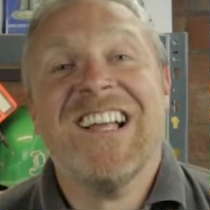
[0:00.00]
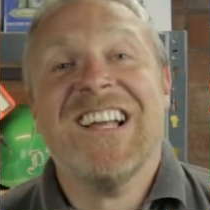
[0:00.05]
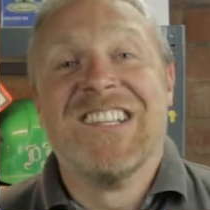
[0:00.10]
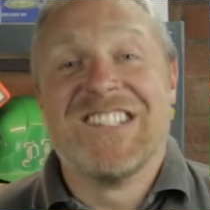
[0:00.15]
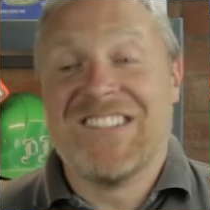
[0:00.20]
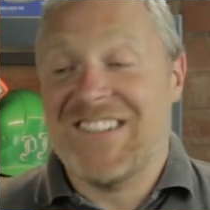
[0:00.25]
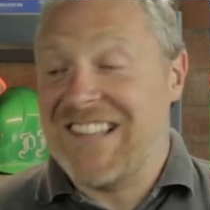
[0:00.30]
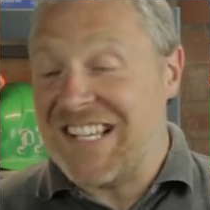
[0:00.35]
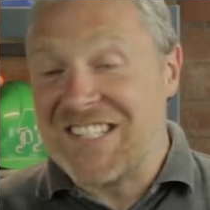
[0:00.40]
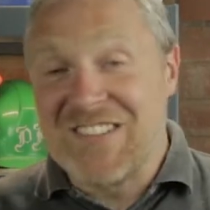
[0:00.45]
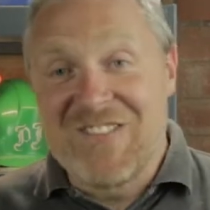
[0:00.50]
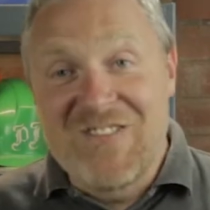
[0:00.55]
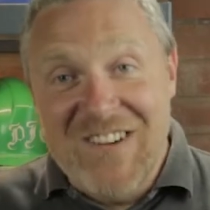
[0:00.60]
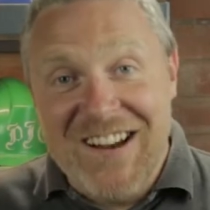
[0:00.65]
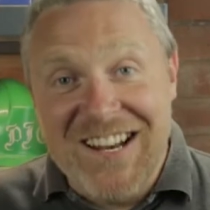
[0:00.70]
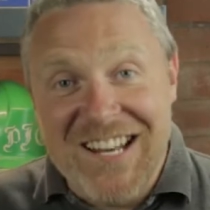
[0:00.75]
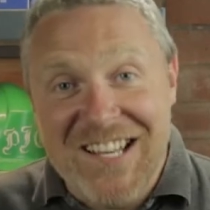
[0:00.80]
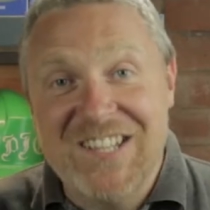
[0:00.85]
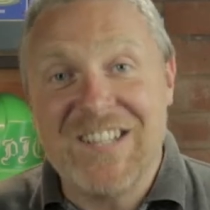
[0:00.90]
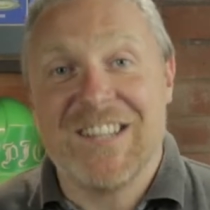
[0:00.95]
So that's a
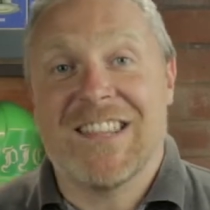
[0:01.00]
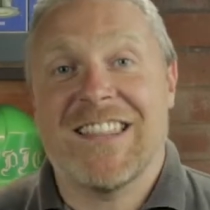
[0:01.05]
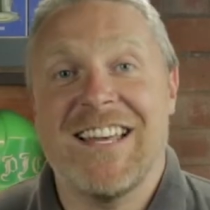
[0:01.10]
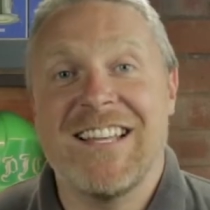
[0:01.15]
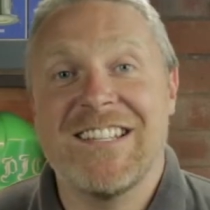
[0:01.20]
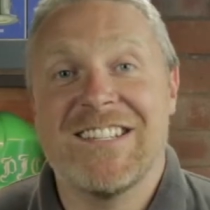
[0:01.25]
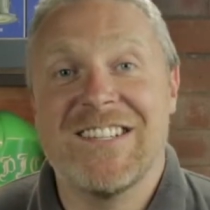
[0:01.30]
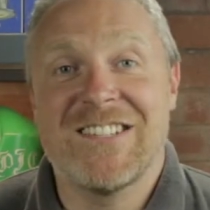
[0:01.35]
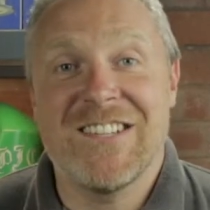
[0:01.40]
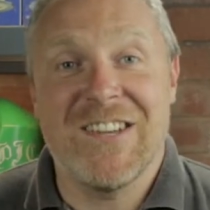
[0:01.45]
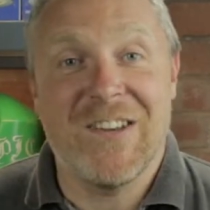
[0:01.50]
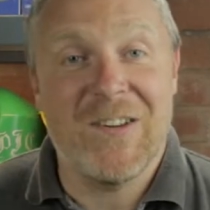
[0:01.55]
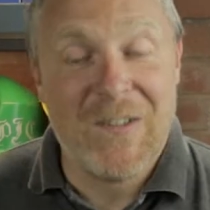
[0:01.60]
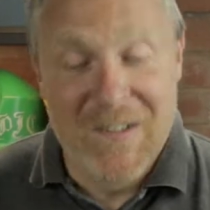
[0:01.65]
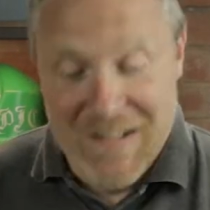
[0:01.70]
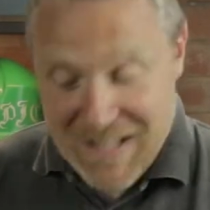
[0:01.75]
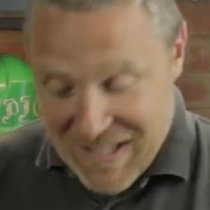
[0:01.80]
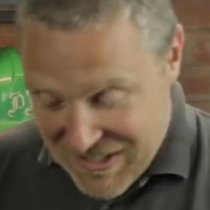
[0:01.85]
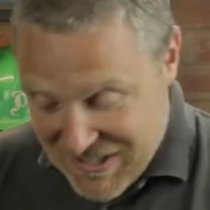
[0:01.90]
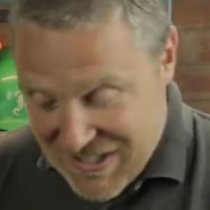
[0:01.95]
really good thing to do,
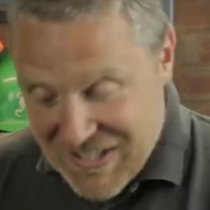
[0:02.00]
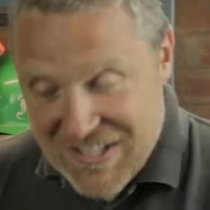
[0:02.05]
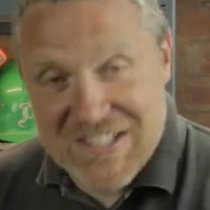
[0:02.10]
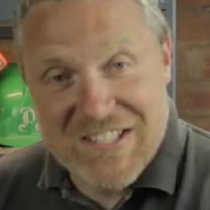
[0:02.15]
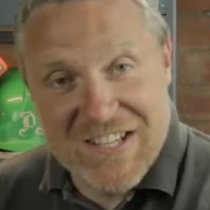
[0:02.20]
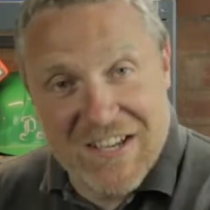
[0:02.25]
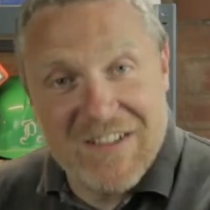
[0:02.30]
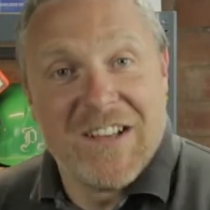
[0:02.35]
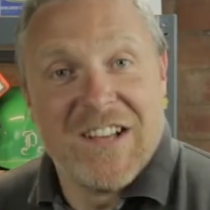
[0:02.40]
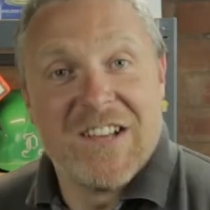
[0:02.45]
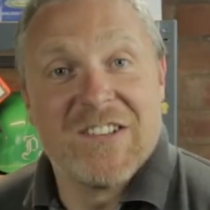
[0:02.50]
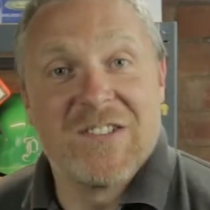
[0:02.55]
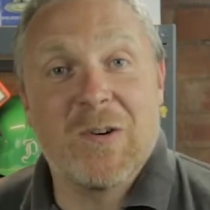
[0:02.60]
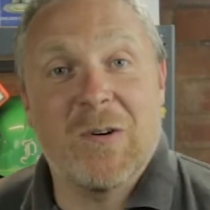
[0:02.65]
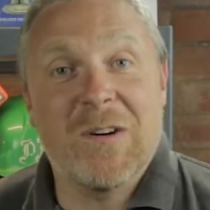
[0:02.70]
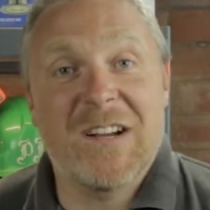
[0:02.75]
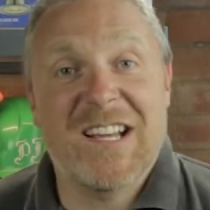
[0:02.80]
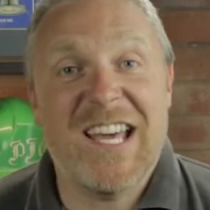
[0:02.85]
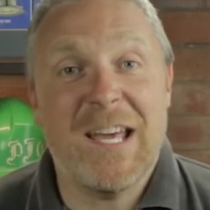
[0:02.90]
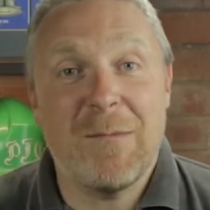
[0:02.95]
just to
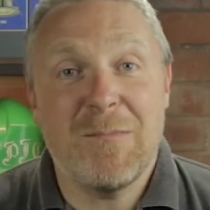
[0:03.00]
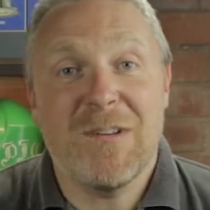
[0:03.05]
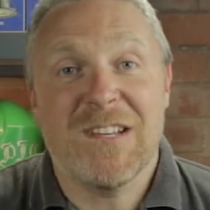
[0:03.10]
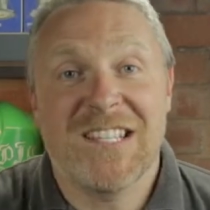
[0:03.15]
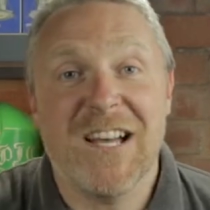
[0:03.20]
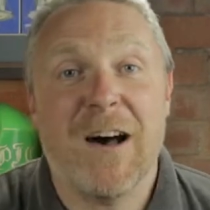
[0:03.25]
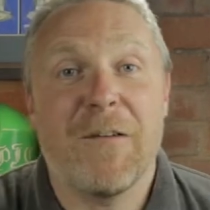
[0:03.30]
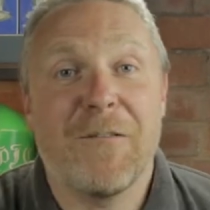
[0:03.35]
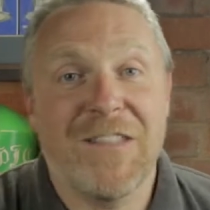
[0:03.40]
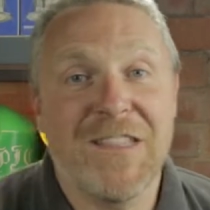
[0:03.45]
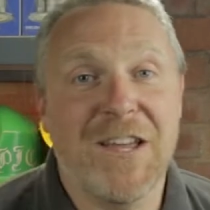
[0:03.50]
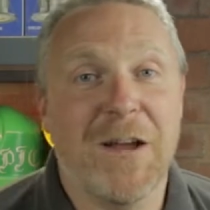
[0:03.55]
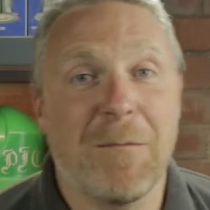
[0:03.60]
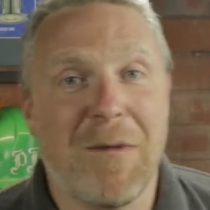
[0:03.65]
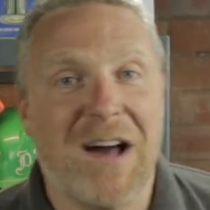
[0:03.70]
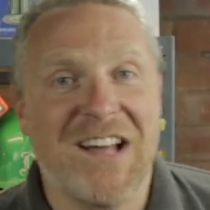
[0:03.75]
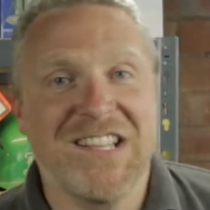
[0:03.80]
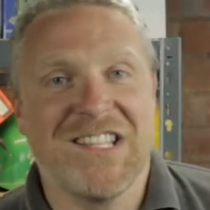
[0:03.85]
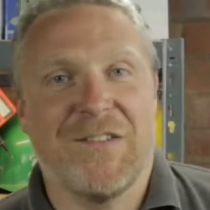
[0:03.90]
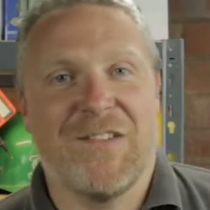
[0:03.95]
sort of keep yourself in their
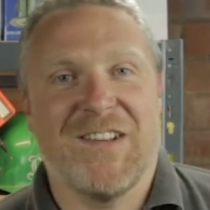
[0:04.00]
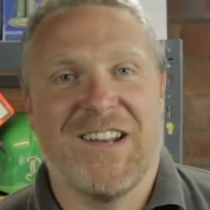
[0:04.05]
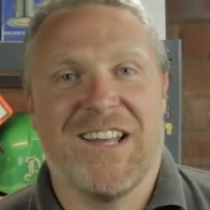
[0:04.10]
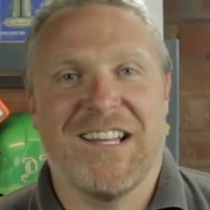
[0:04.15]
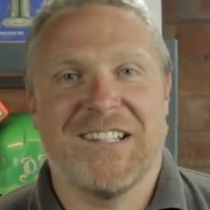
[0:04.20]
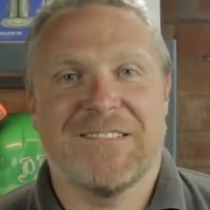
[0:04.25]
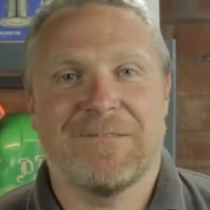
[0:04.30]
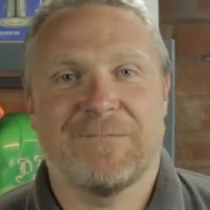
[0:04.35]
mind, if you like.